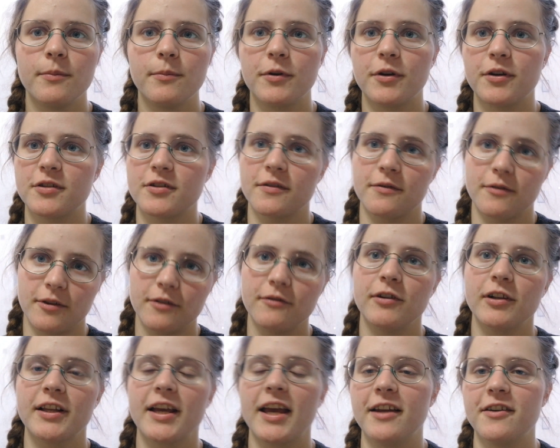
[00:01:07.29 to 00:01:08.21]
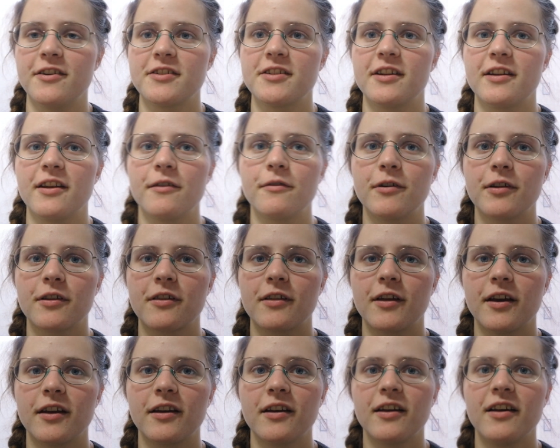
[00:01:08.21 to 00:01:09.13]
Because of the volcanoes and
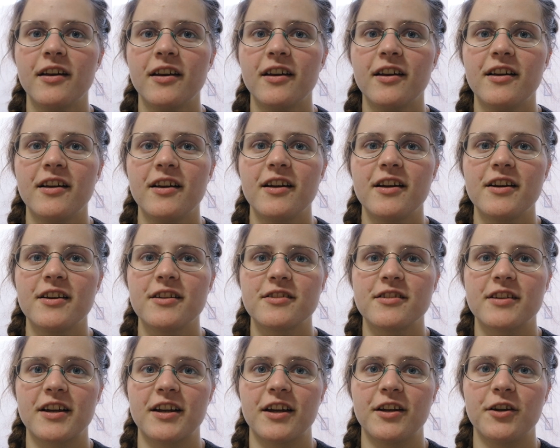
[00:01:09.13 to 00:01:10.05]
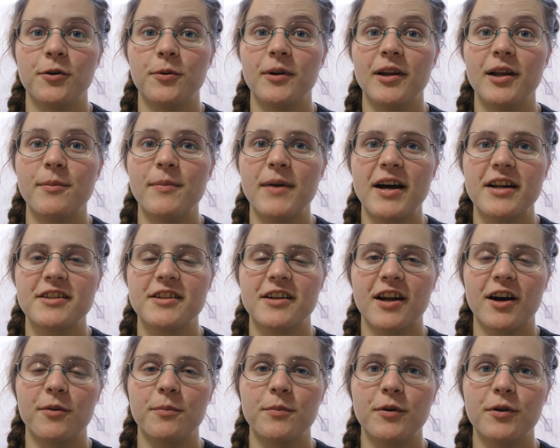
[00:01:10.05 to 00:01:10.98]
everything. So I can only
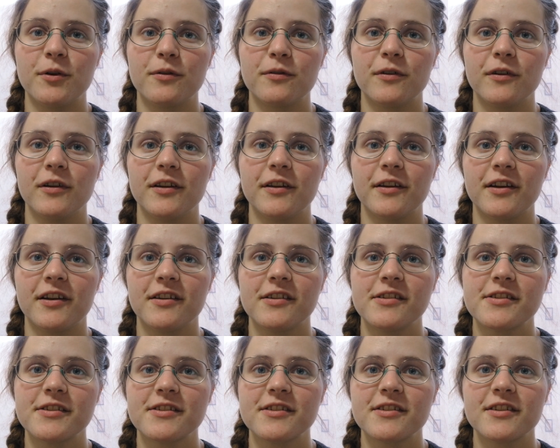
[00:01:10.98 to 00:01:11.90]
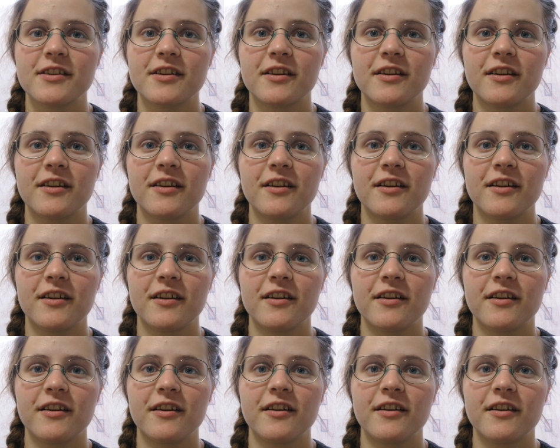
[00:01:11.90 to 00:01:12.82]
imagine how beautiful it is
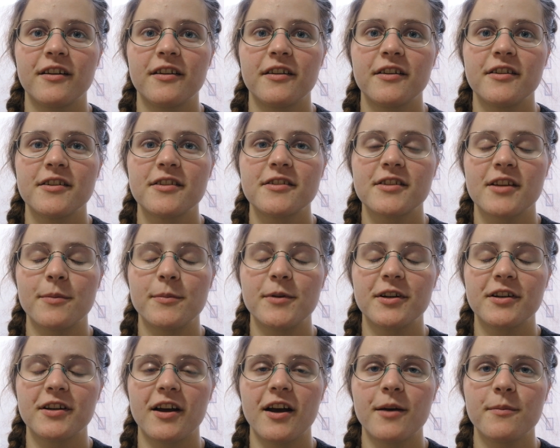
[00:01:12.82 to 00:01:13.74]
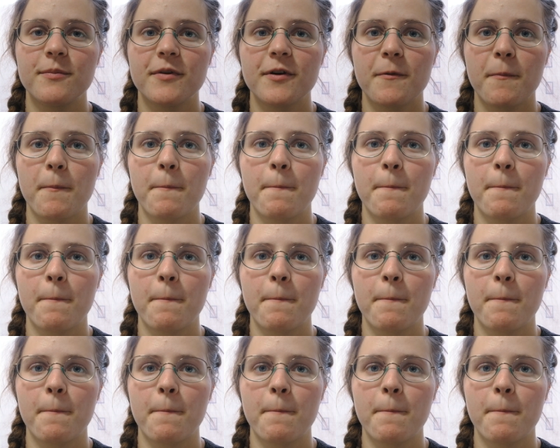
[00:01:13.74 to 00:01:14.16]
summertime.